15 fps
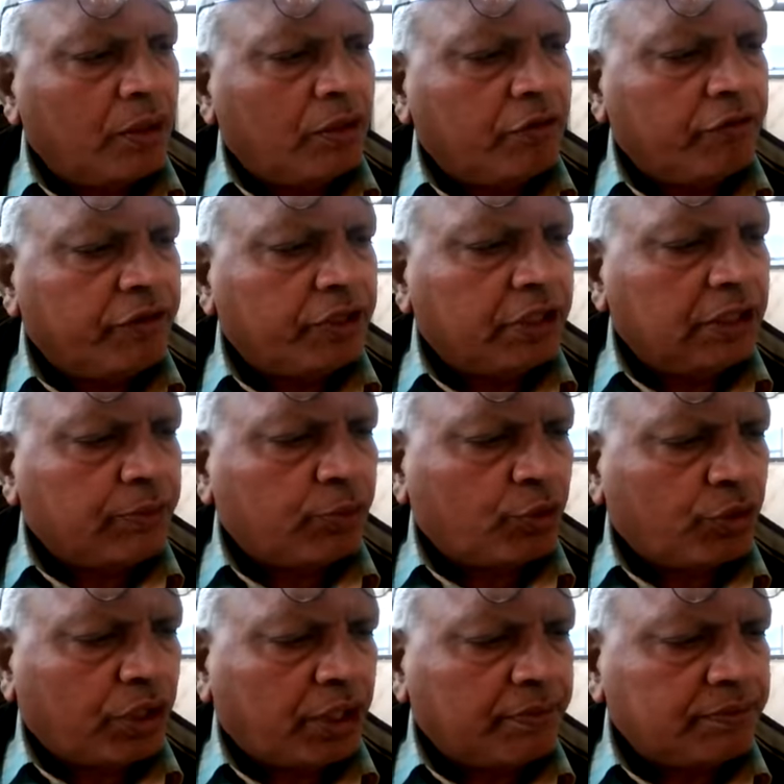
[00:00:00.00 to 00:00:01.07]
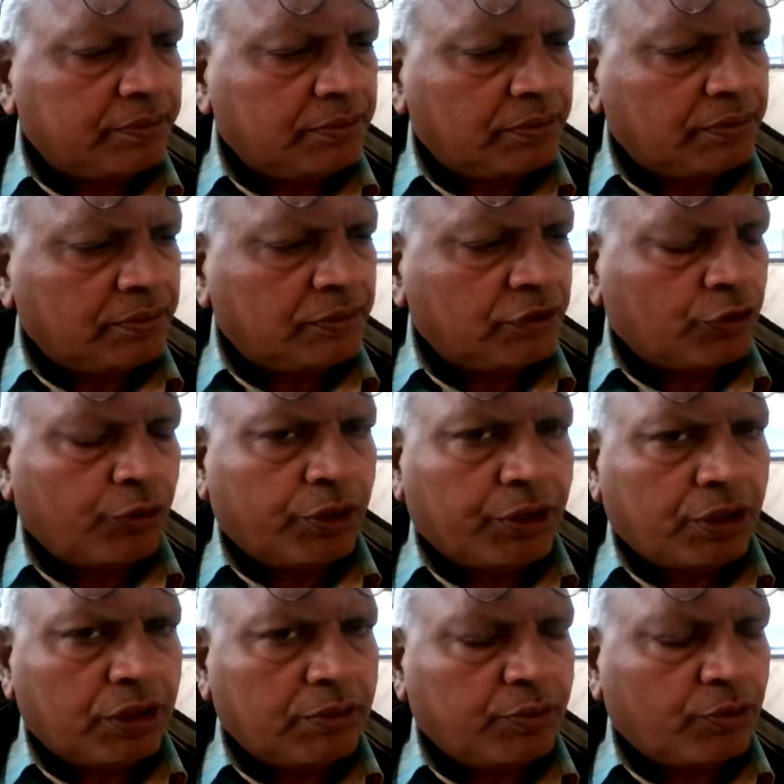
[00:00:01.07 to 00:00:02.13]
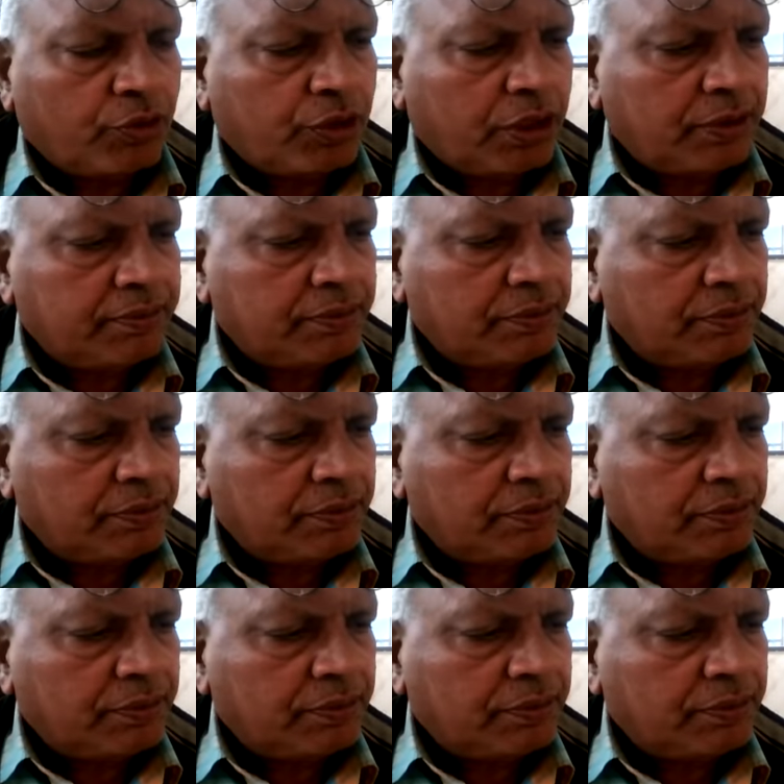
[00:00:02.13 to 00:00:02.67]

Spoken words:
weekly program, quarterly program,